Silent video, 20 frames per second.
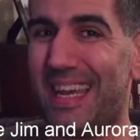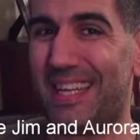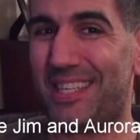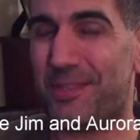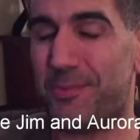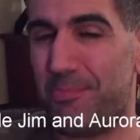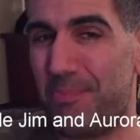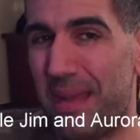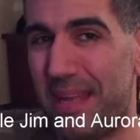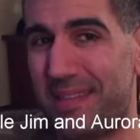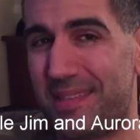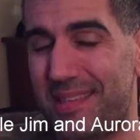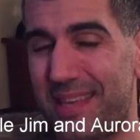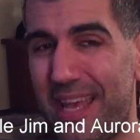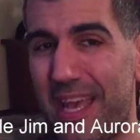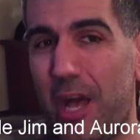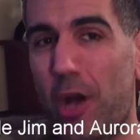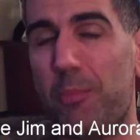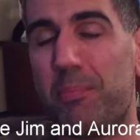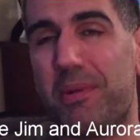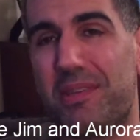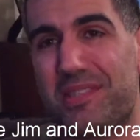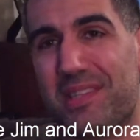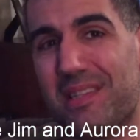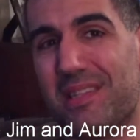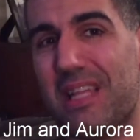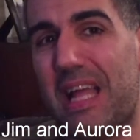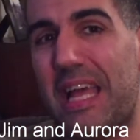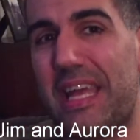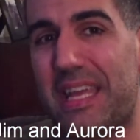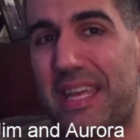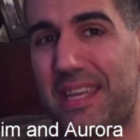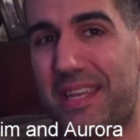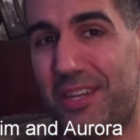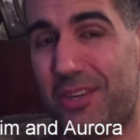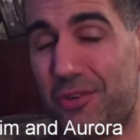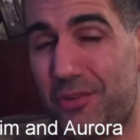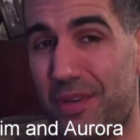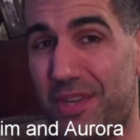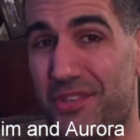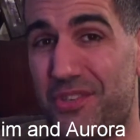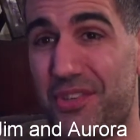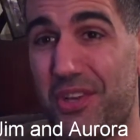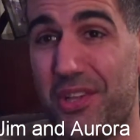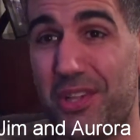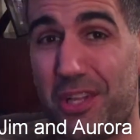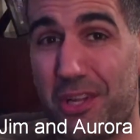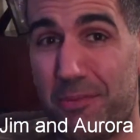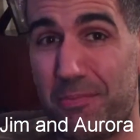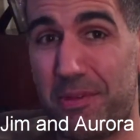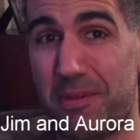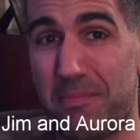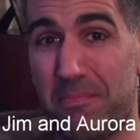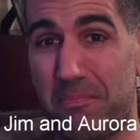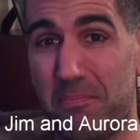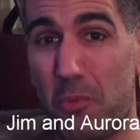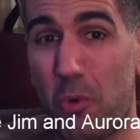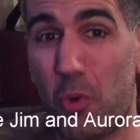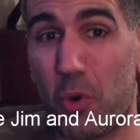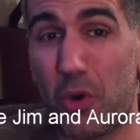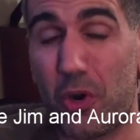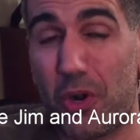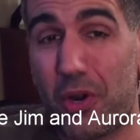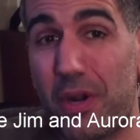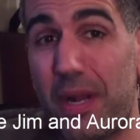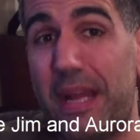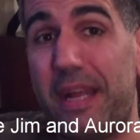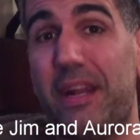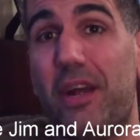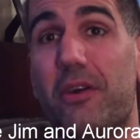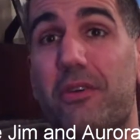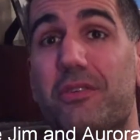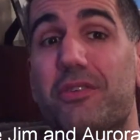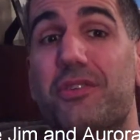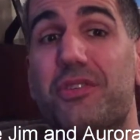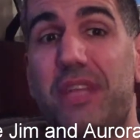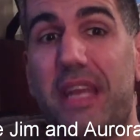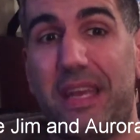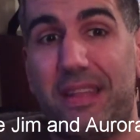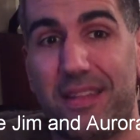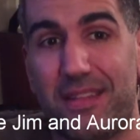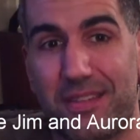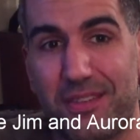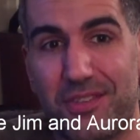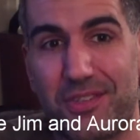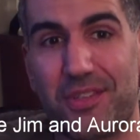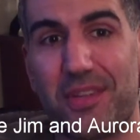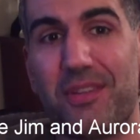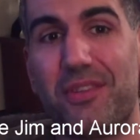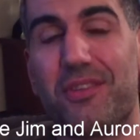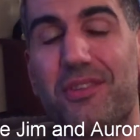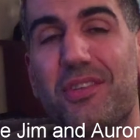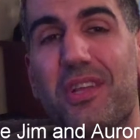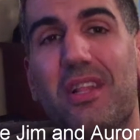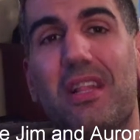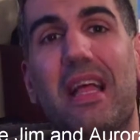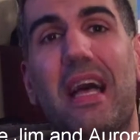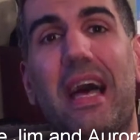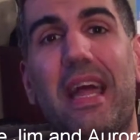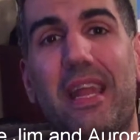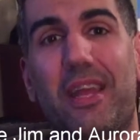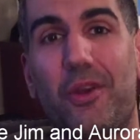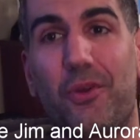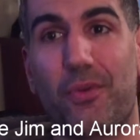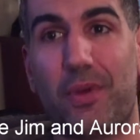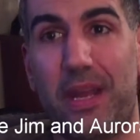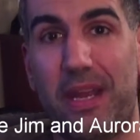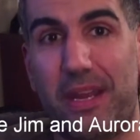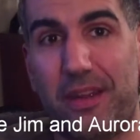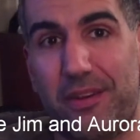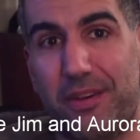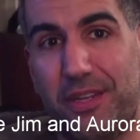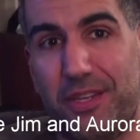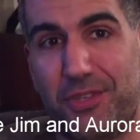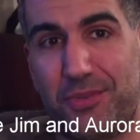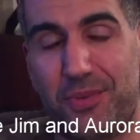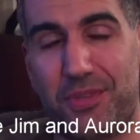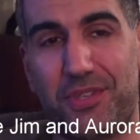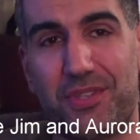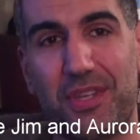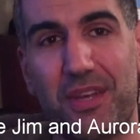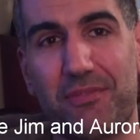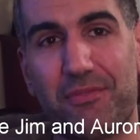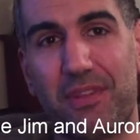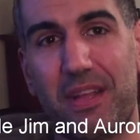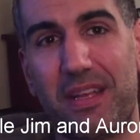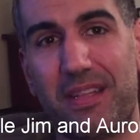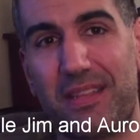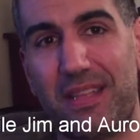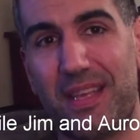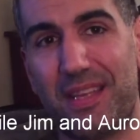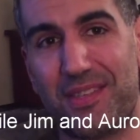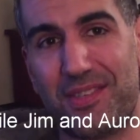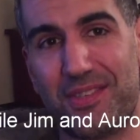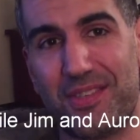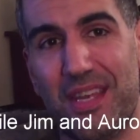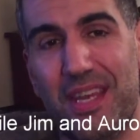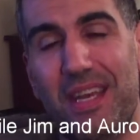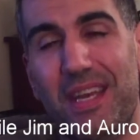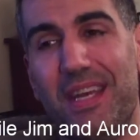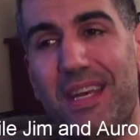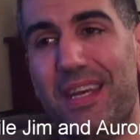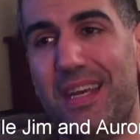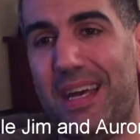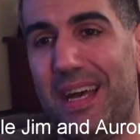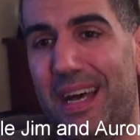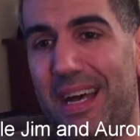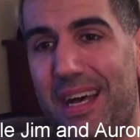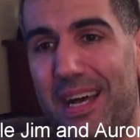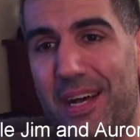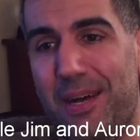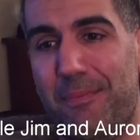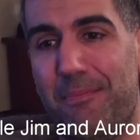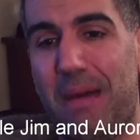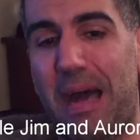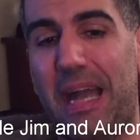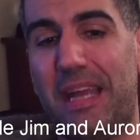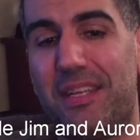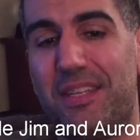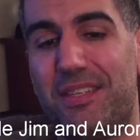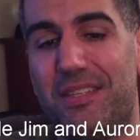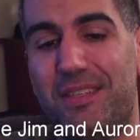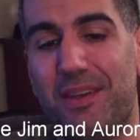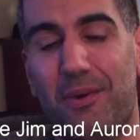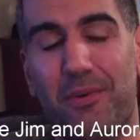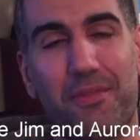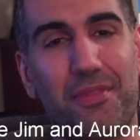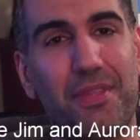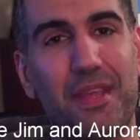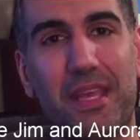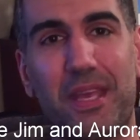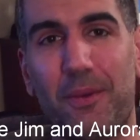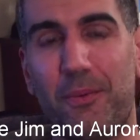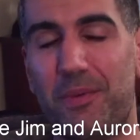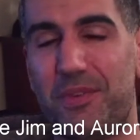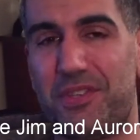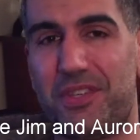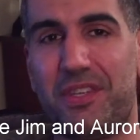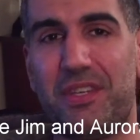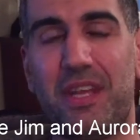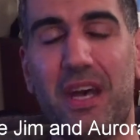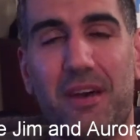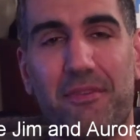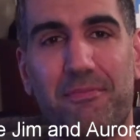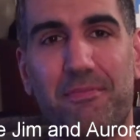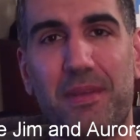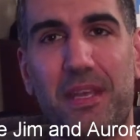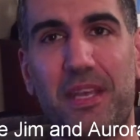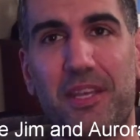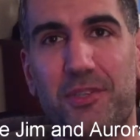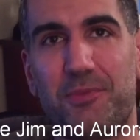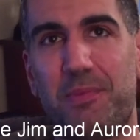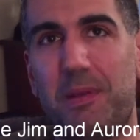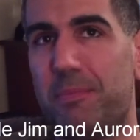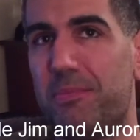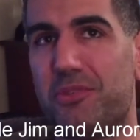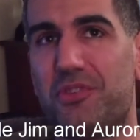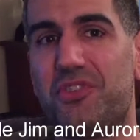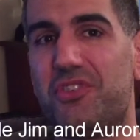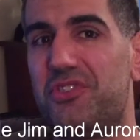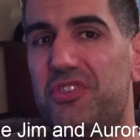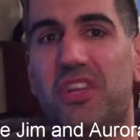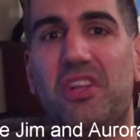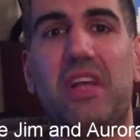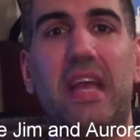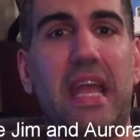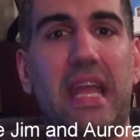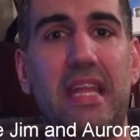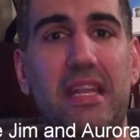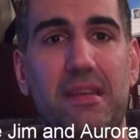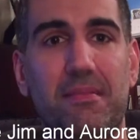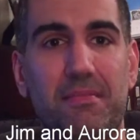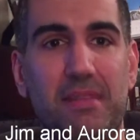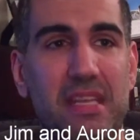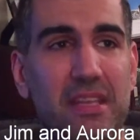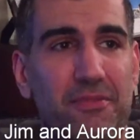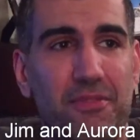It's meant to help us like Chris a little bit more and understand that there's a lot of gray areas with stuff like this. I don't think it was enough because people still hate him.